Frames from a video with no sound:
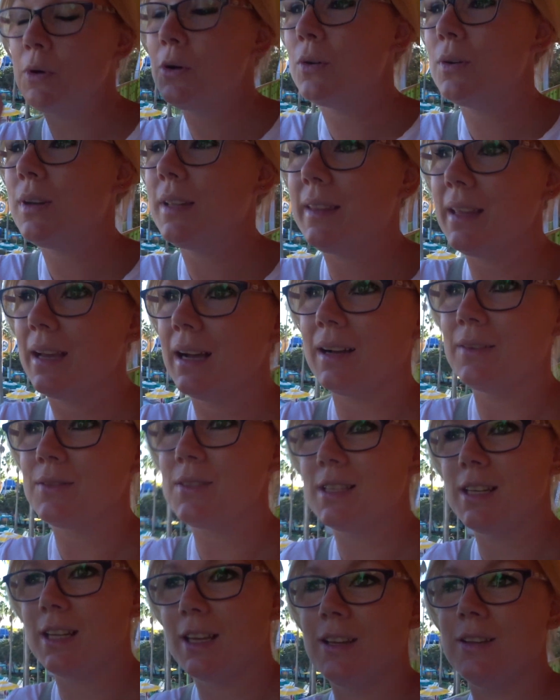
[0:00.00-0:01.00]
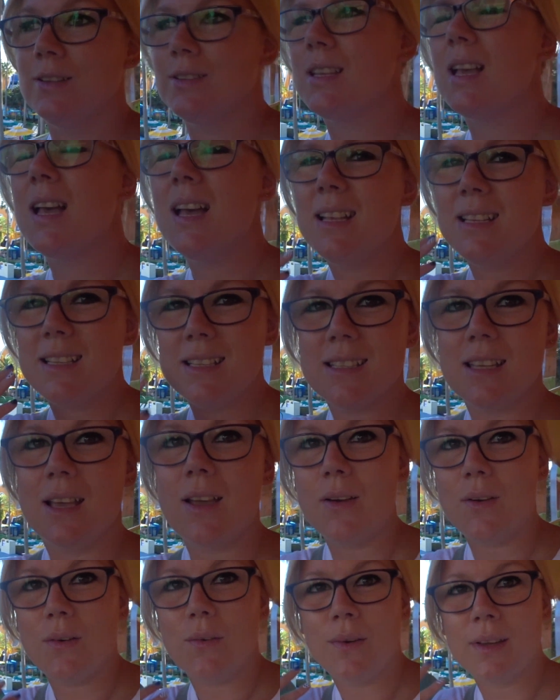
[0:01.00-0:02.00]
pool in the afternoons, just so
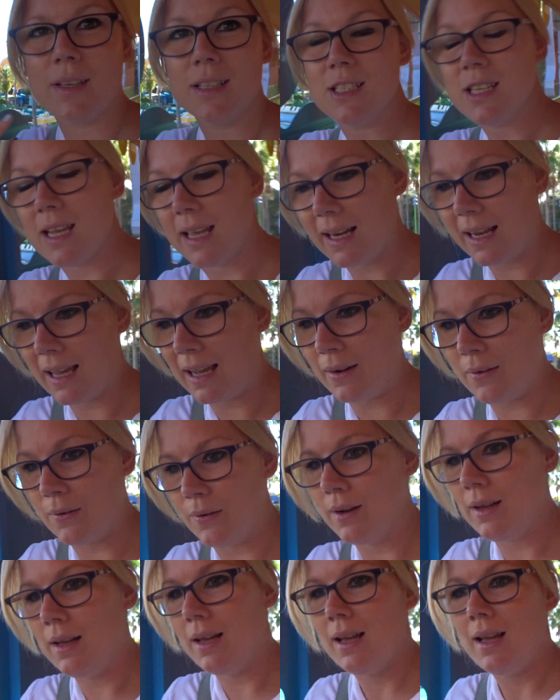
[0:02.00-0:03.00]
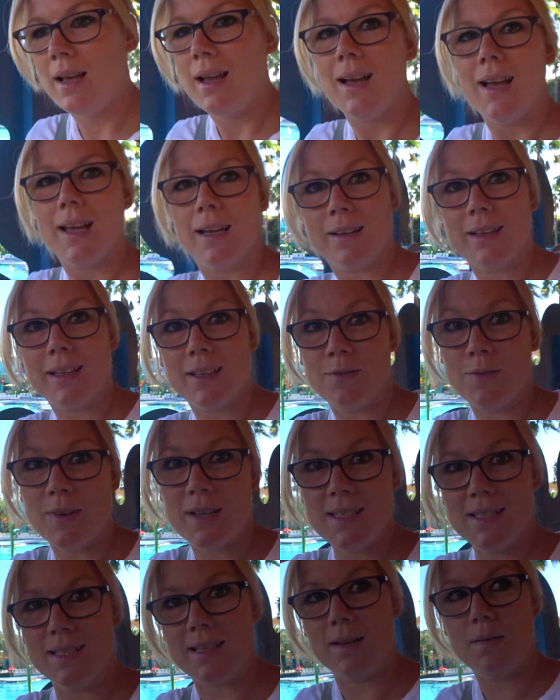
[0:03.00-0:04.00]
we can chill out and I can
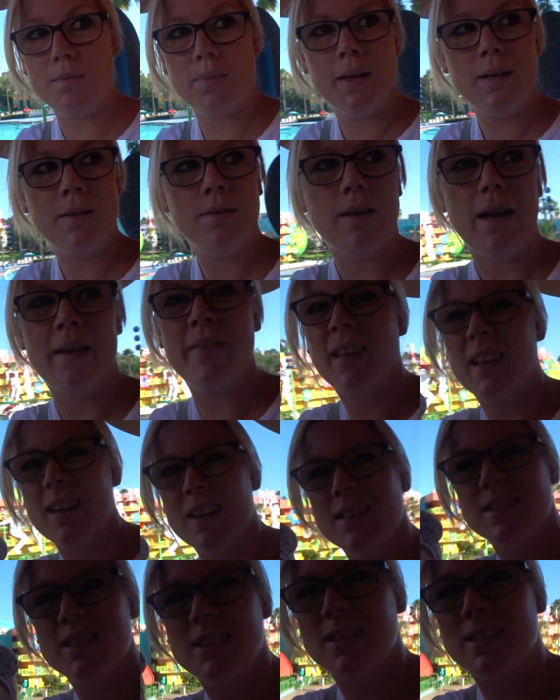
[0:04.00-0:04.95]
rest up. And the girls,